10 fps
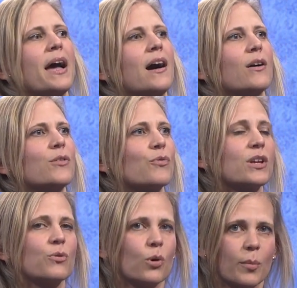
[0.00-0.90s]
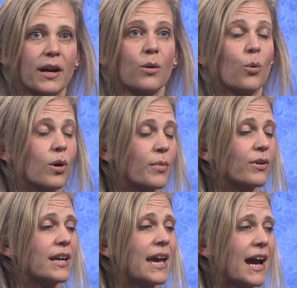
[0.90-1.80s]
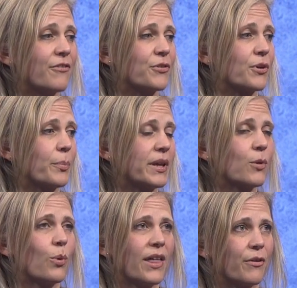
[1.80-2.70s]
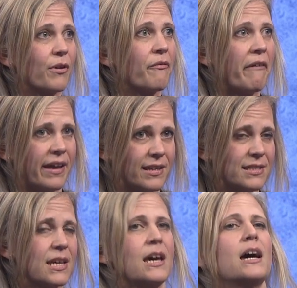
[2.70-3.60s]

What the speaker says: out and ring your doorbell normally after a big weather event.